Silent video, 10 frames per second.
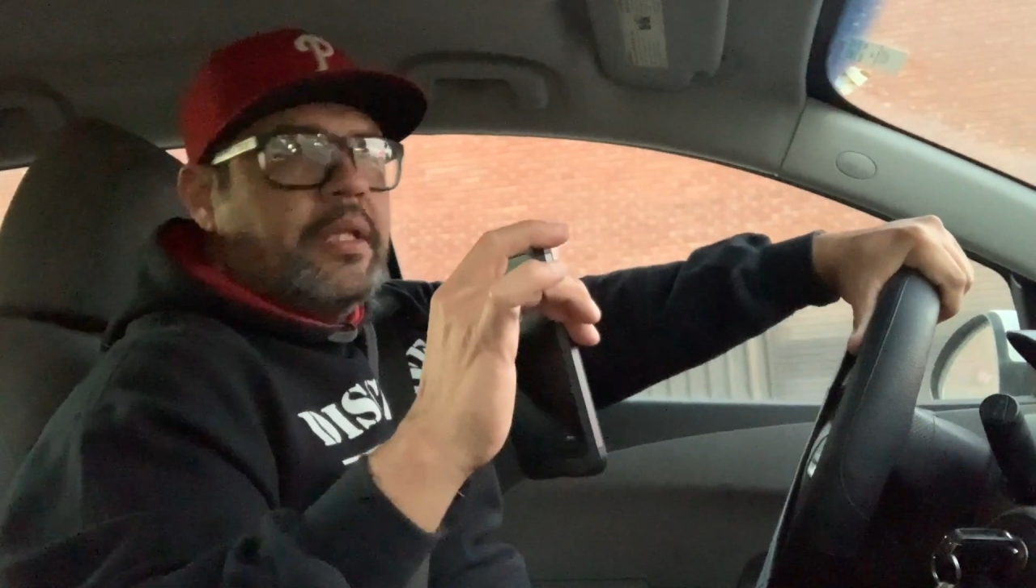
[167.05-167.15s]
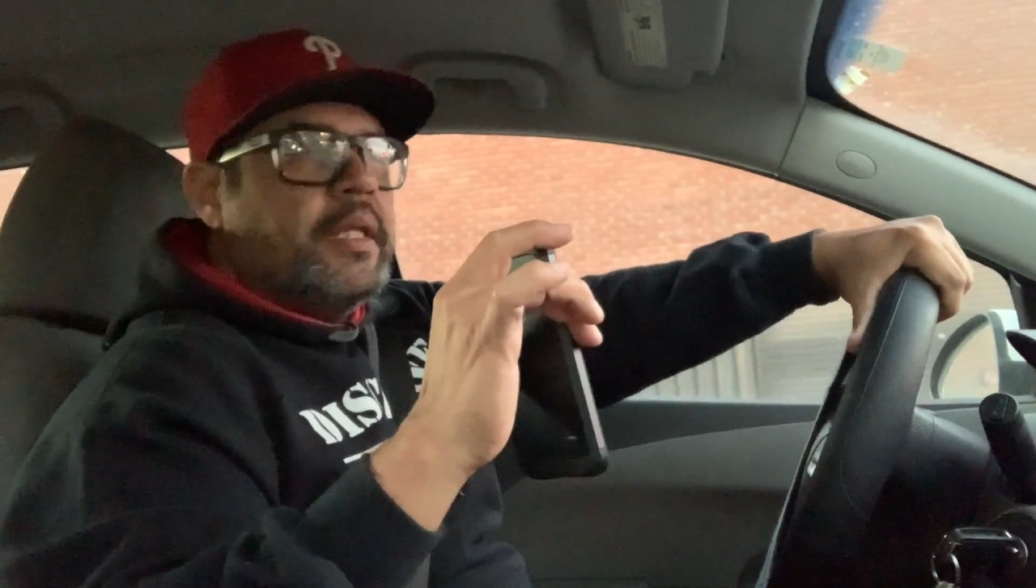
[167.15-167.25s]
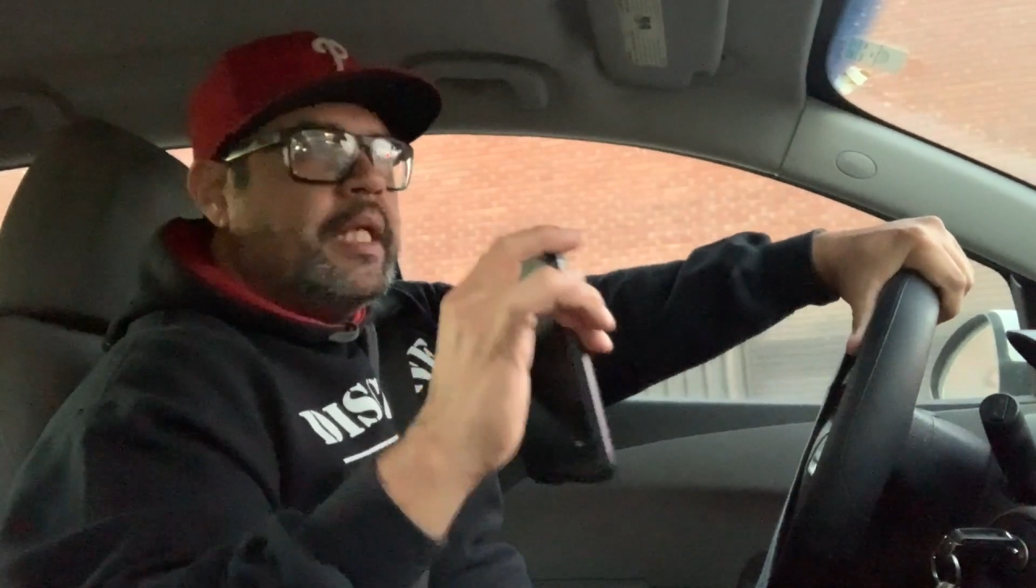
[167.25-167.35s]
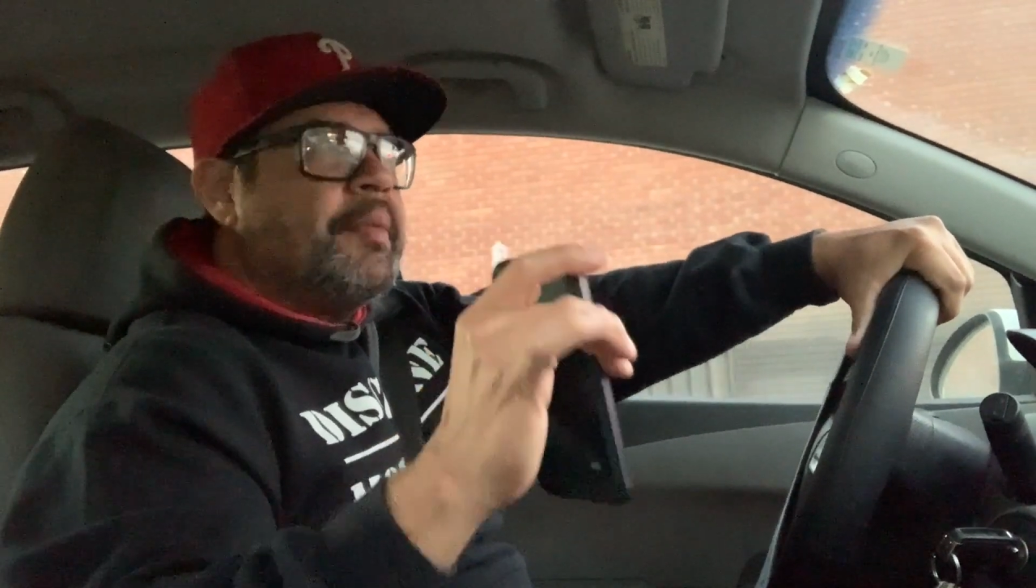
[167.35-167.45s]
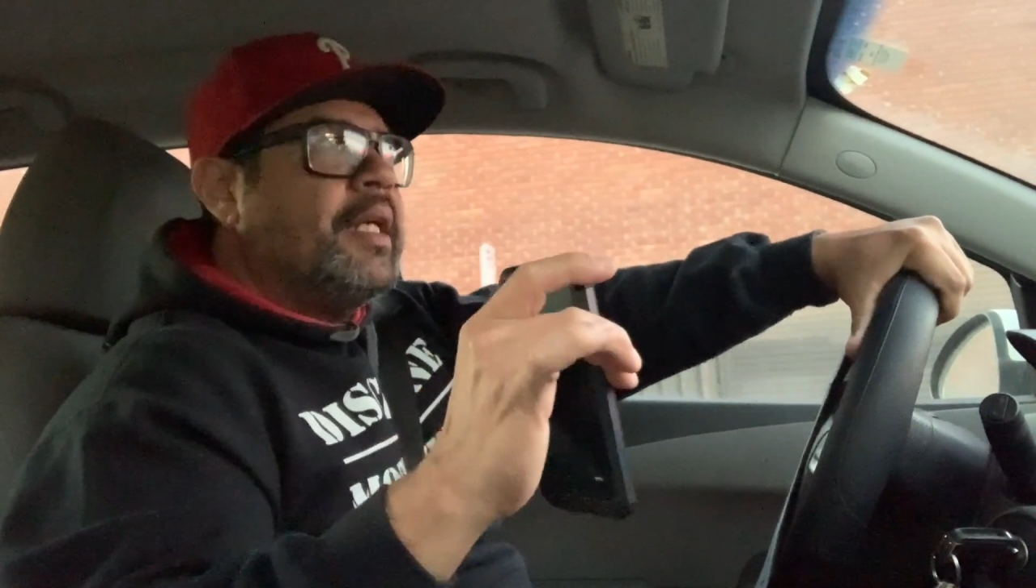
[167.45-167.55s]

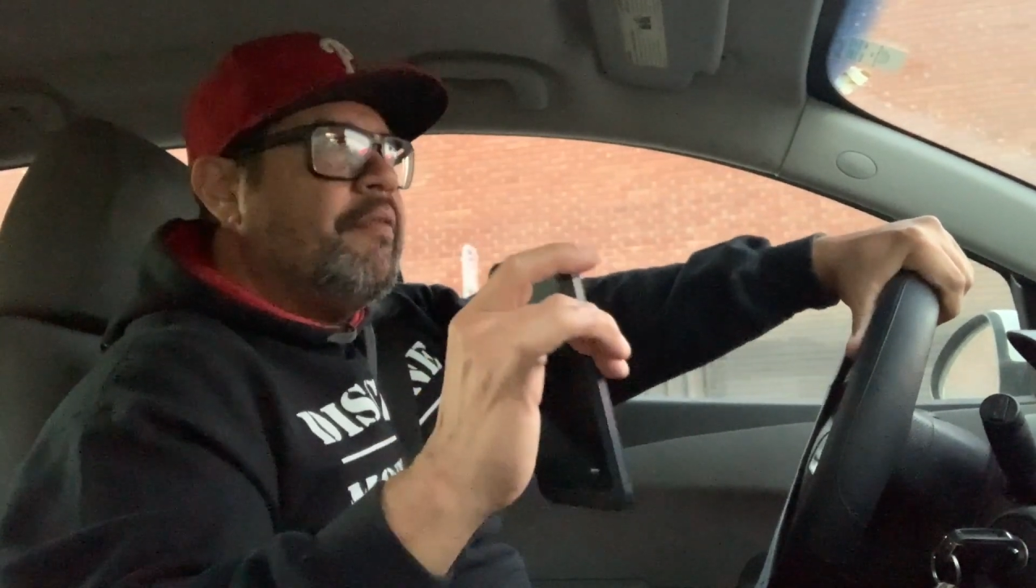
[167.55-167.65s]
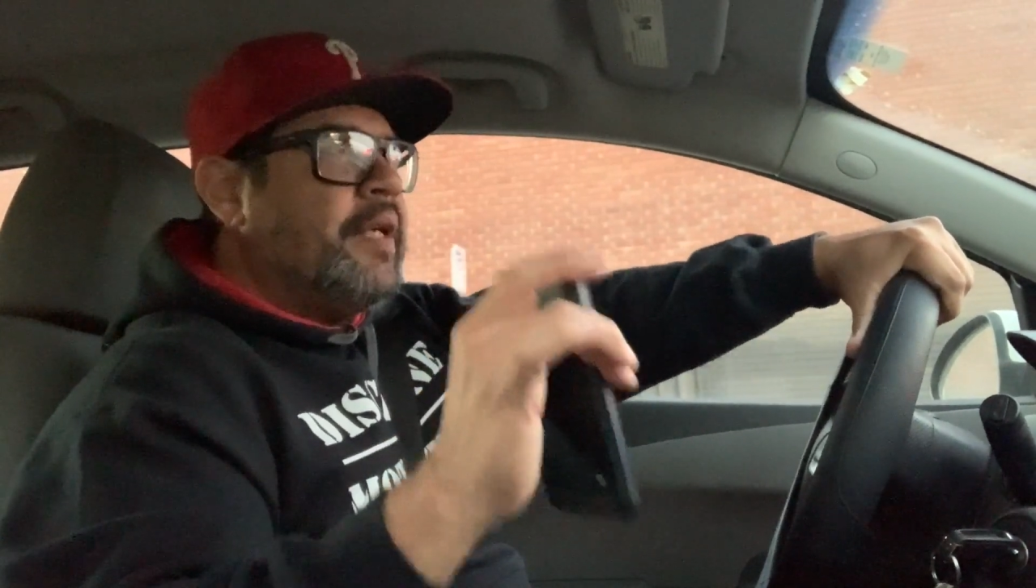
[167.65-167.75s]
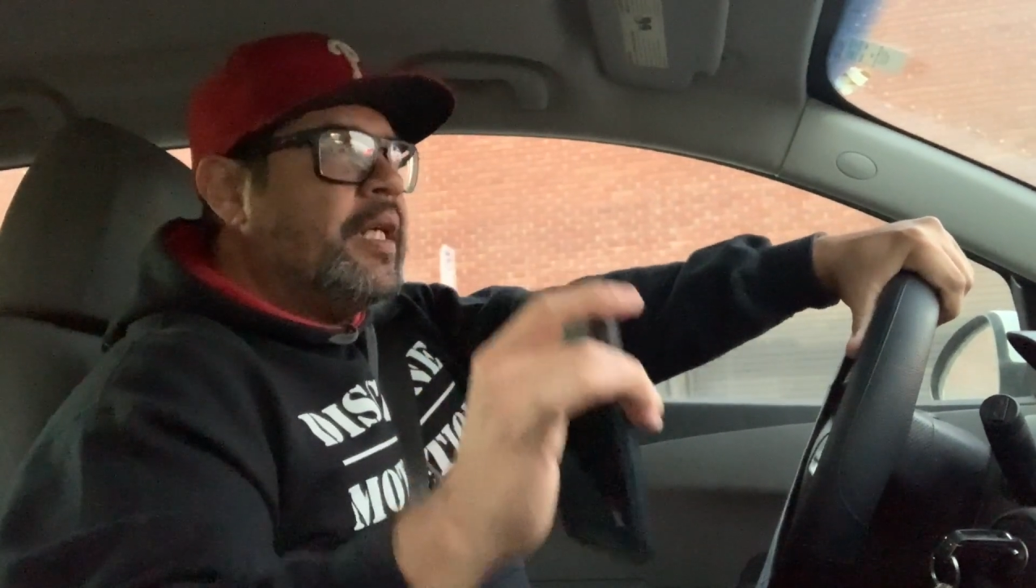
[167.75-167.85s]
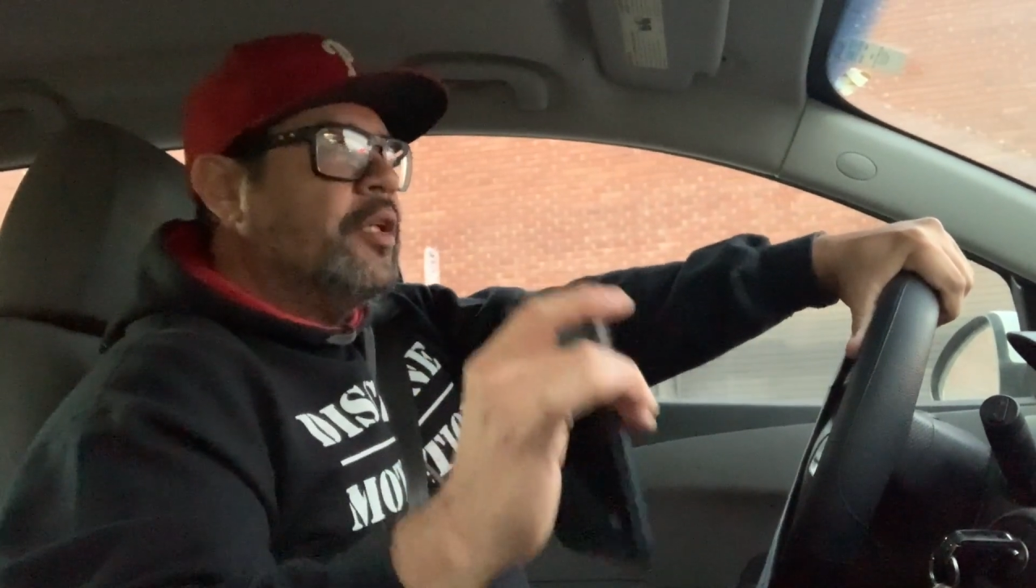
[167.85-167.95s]
them giving,